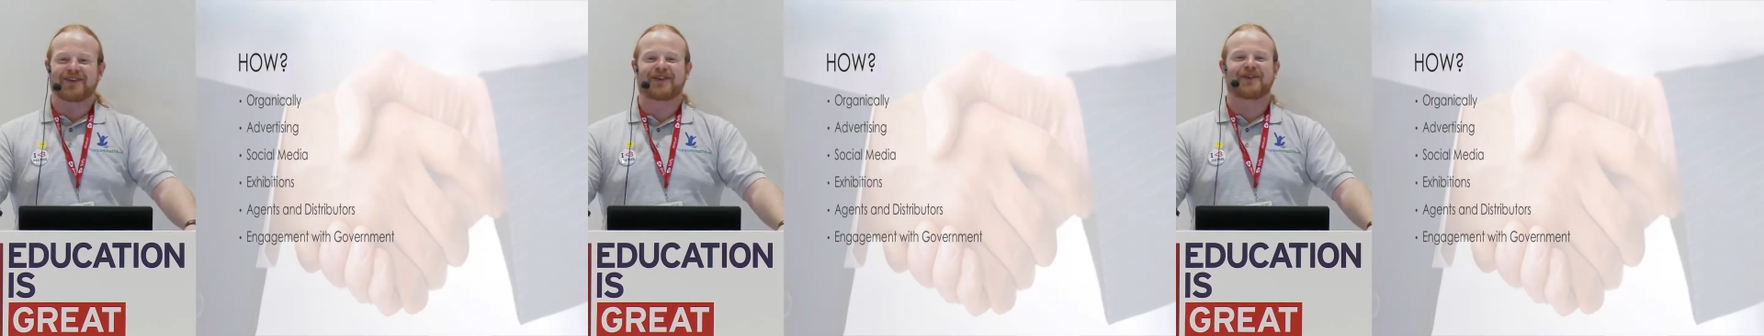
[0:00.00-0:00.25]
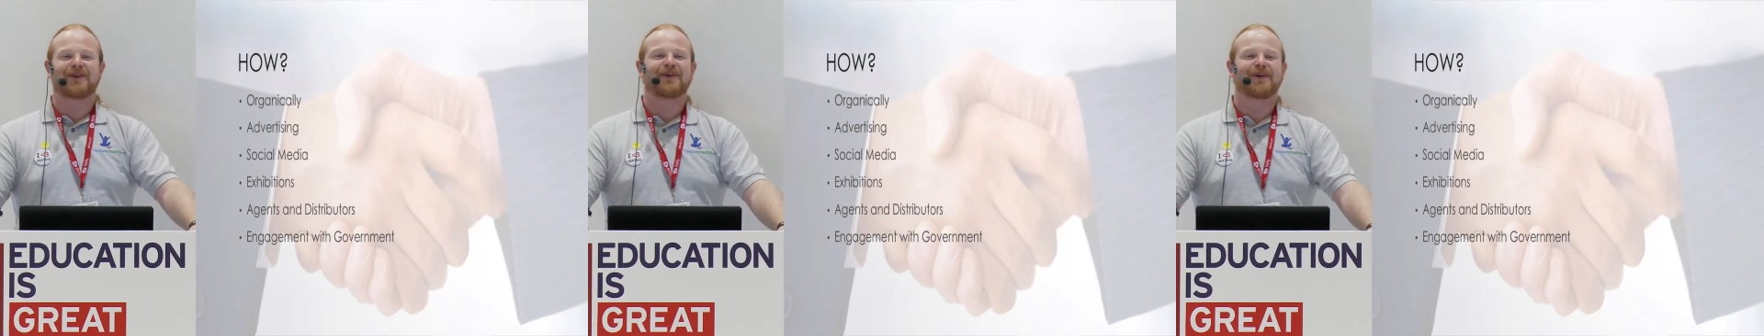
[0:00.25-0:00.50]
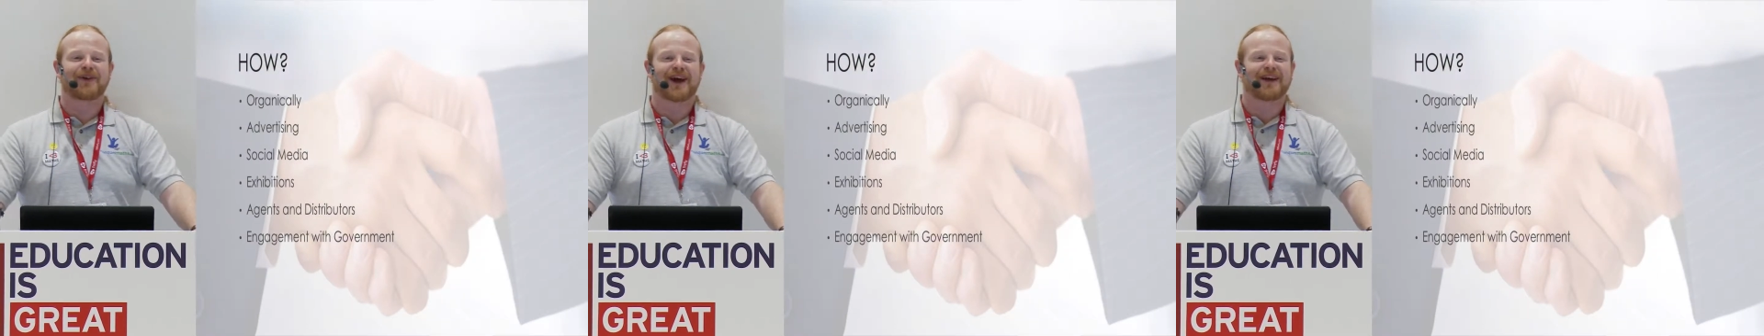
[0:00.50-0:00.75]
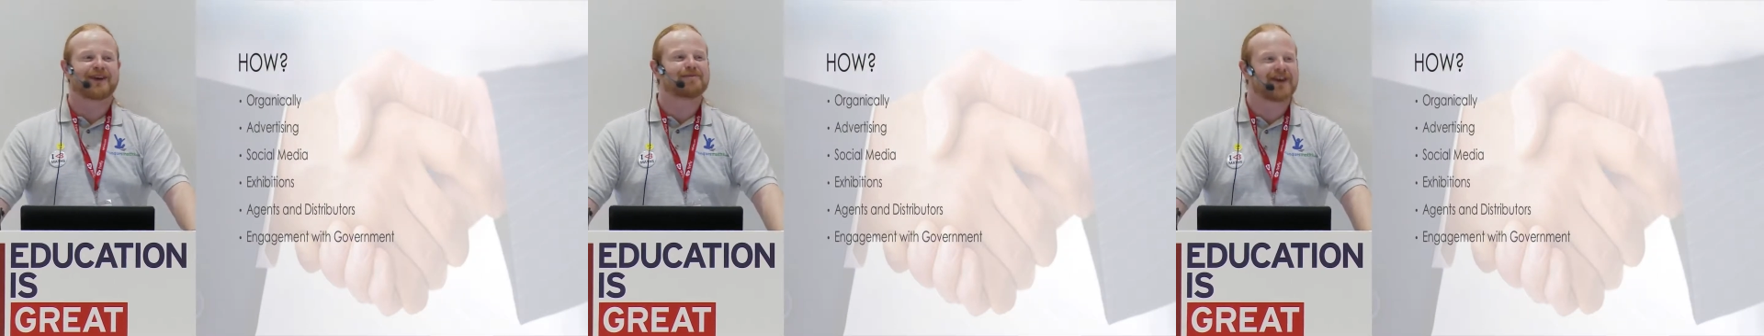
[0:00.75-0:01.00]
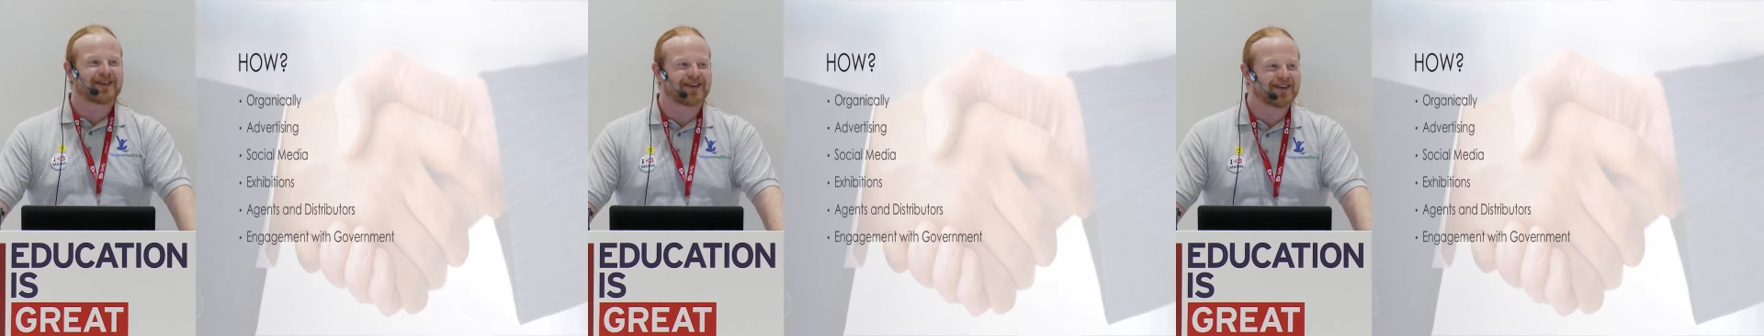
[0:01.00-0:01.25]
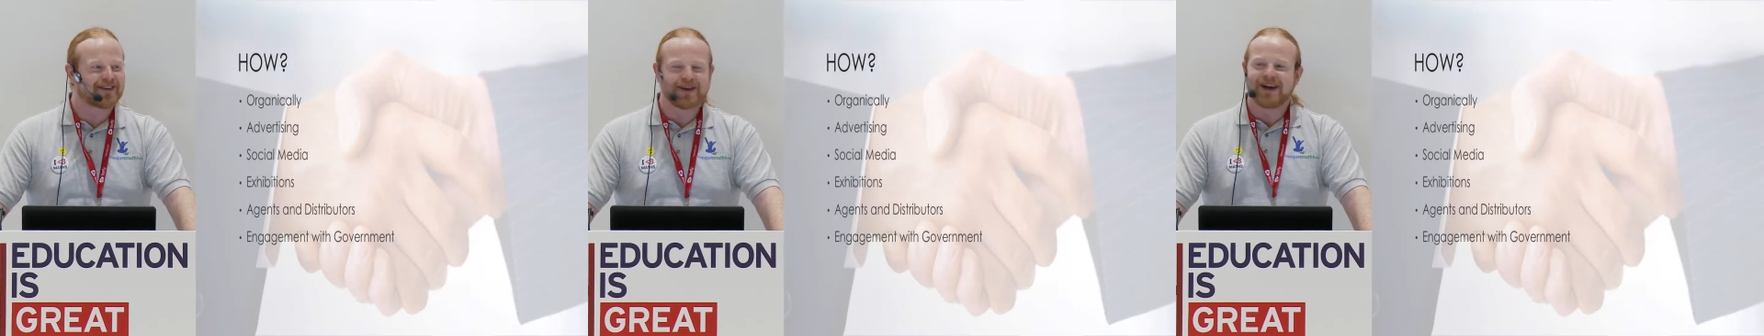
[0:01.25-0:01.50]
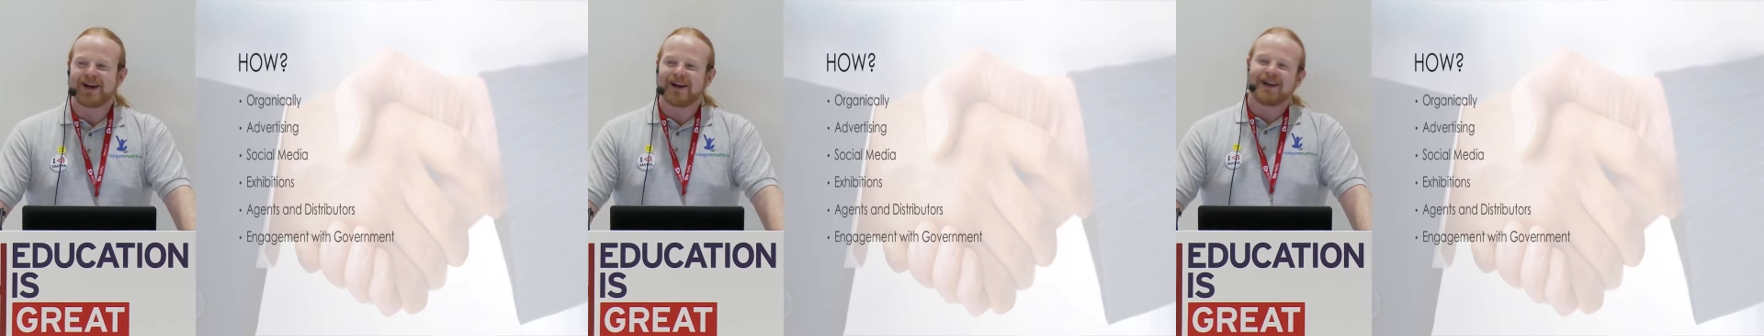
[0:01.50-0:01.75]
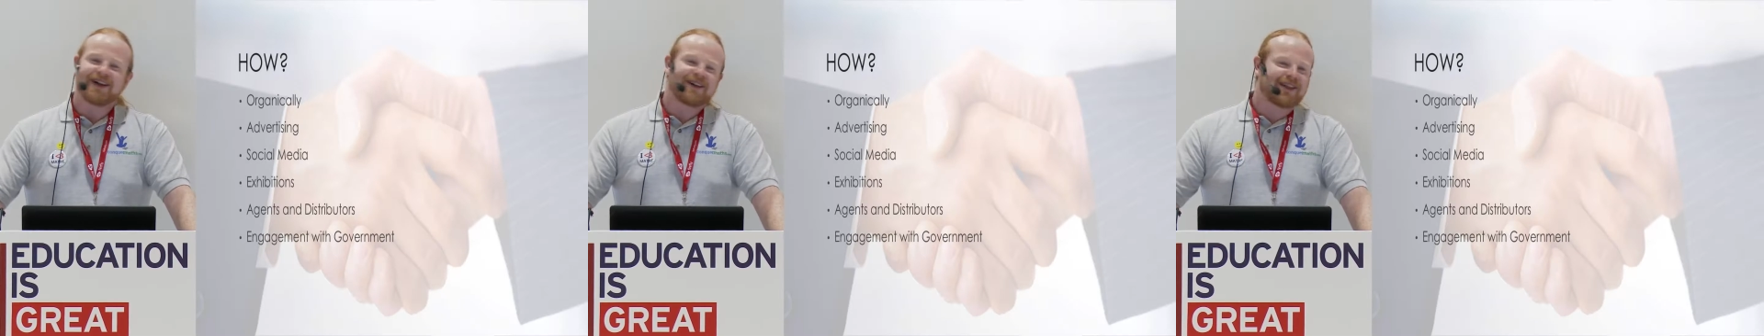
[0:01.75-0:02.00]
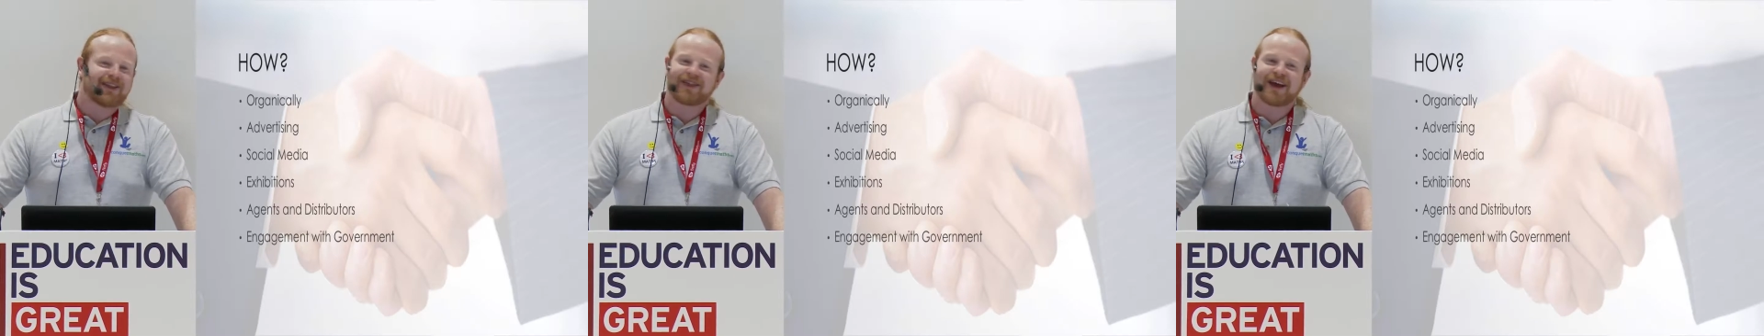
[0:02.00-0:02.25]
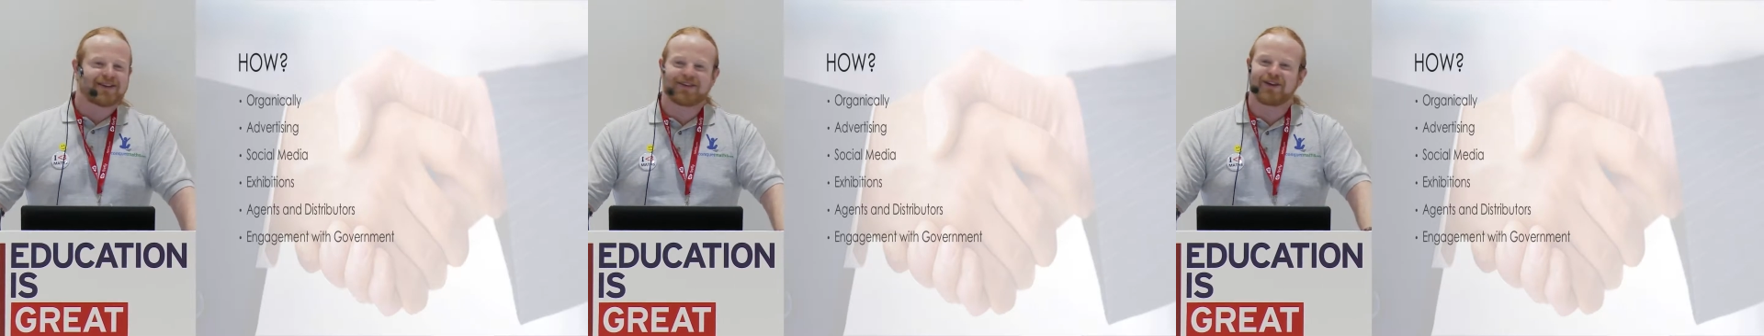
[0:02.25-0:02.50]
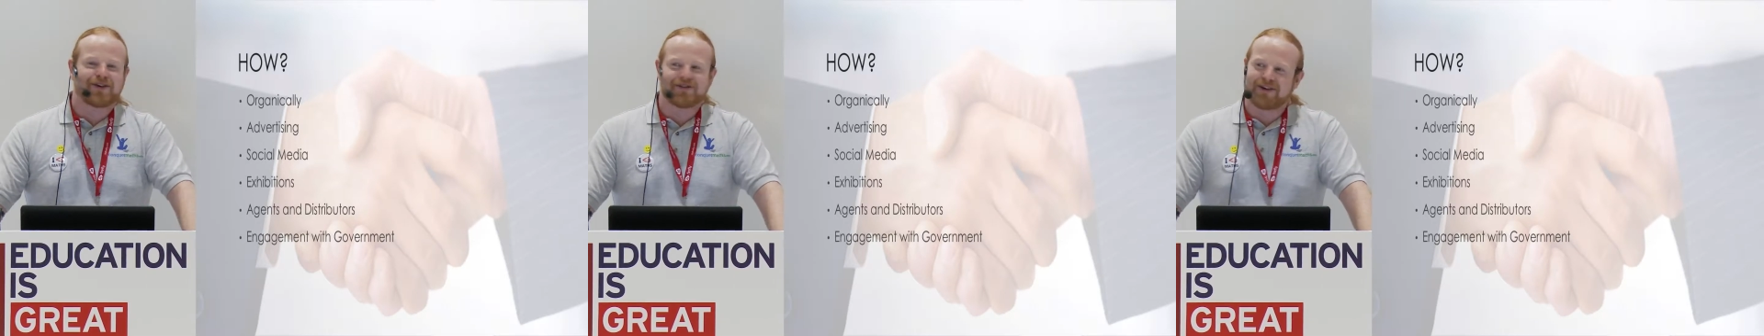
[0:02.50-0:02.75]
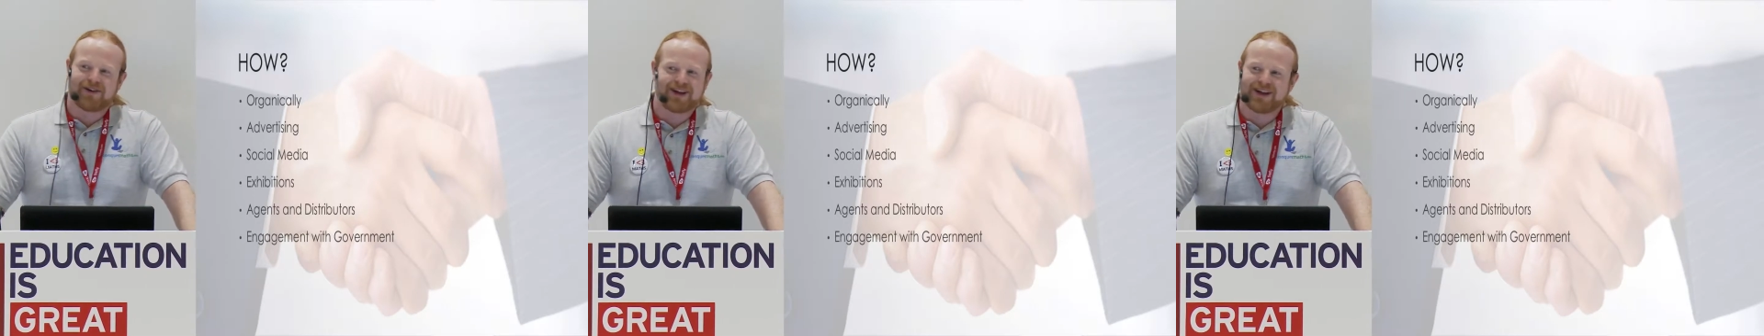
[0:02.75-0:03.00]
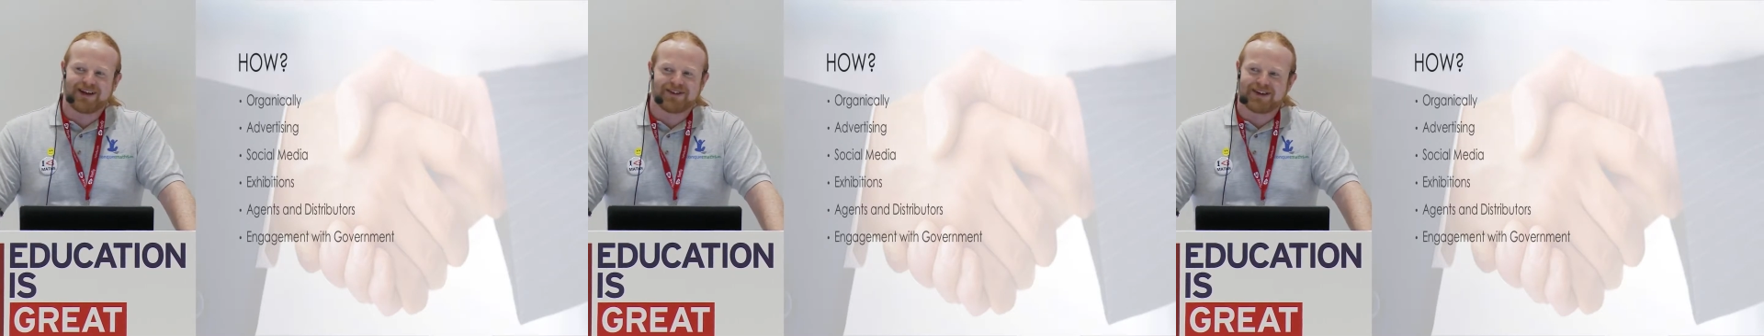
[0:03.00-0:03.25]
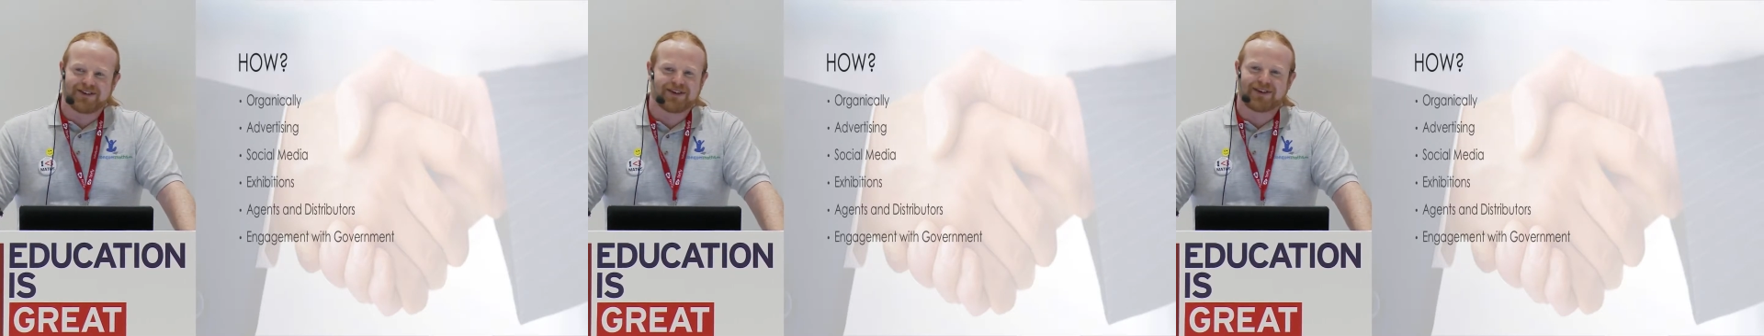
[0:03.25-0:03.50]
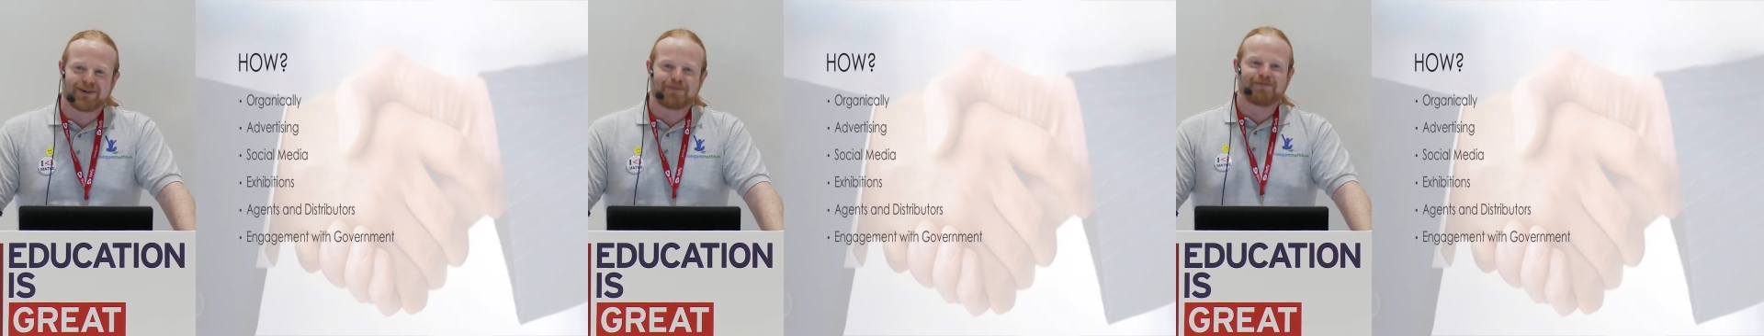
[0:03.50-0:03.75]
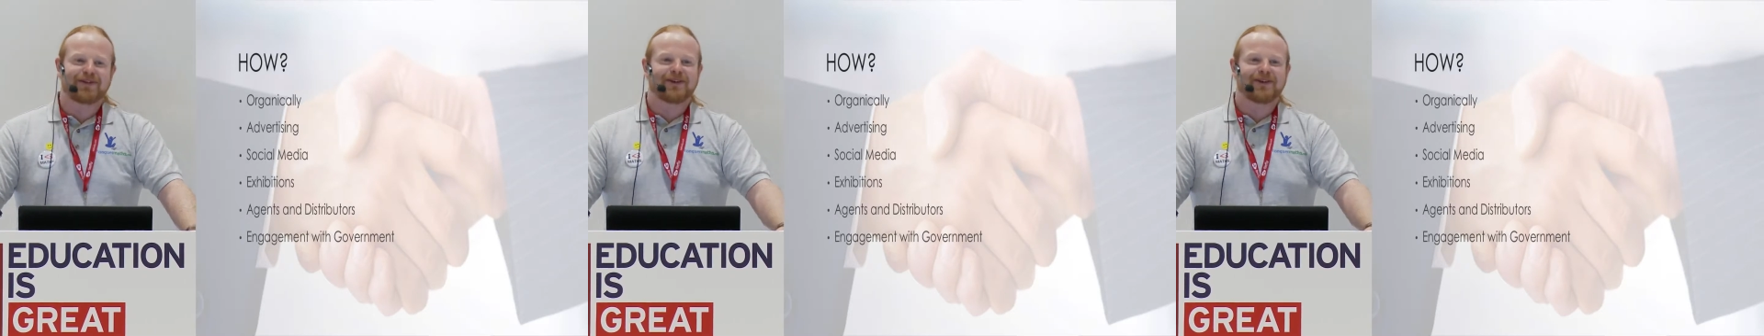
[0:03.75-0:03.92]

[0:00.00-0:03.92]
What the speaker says: through organic methods. That's not very easy to do.